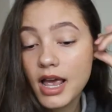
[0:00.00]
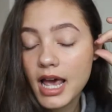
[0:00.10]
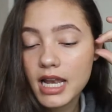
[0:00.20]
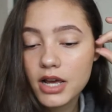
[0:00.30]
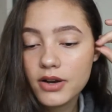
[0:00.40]

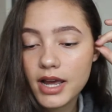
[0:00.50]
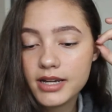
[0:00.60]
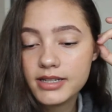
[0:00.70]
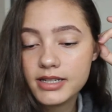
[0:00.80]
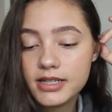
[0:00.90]
Hello
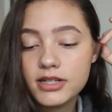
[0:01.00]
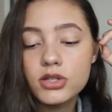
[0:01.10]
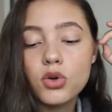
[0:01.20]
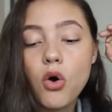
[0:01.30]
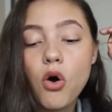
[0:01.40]

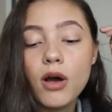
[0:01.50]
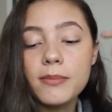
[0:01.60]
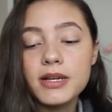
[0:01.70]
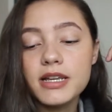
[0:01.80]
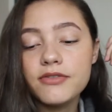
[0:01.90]
ladies,
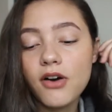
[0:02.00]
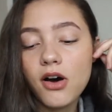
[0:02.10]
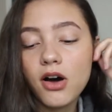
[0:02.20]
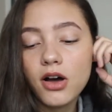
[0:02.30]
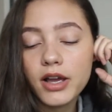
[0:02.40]
I'm Levi.
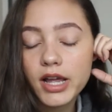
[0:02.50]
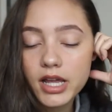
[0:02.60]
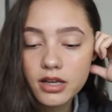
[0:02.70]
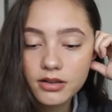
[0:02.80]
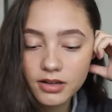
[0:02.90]

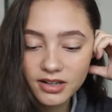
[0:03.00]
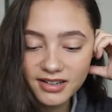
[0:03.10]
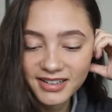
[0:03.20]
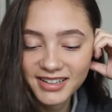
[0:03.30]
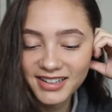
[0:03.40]
Why
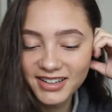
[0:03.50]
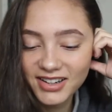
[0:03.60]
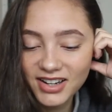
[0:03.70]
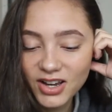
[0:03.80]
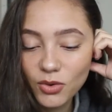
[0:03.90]

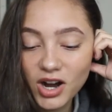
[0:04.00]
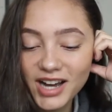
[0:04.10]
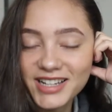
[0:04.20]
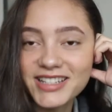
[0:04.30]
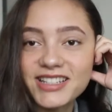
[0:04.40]

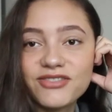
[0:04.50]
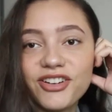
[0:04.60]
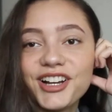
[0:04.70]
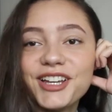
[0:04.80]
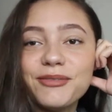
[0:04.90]
is this
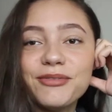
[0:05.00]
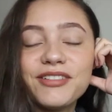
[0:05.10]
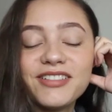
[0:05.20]
fucking...